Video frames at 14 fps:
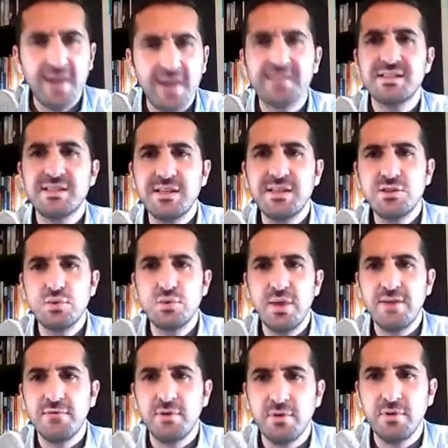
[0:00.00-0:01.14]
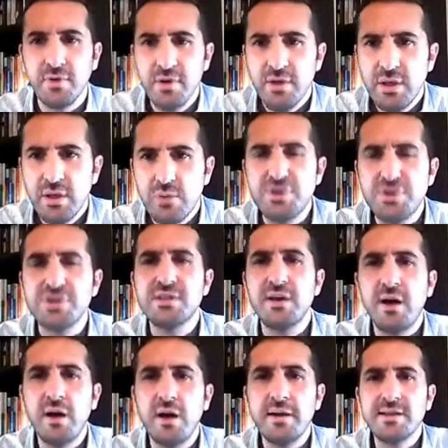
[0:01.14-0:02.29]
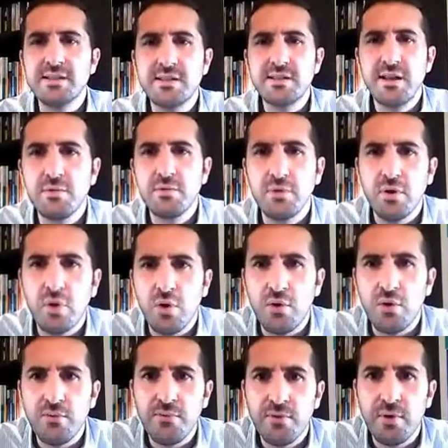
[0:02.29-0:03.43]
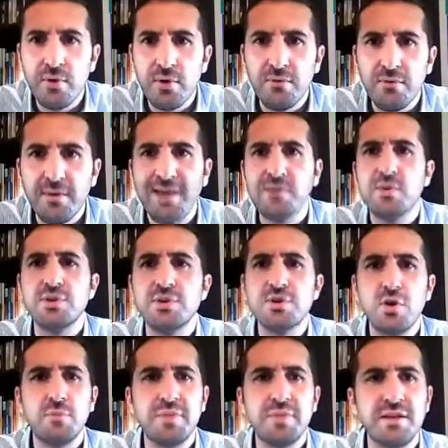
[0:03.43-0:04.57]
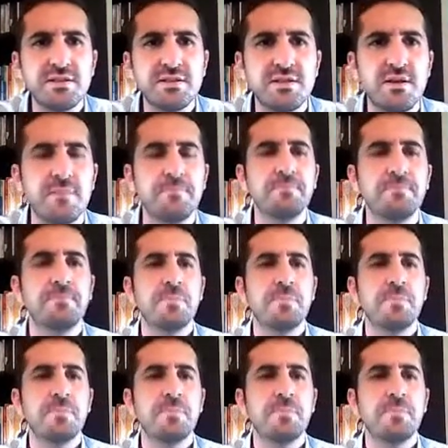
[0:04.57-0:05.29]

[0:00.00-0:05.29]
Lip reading: at C2 level, which is the highest level of language competency,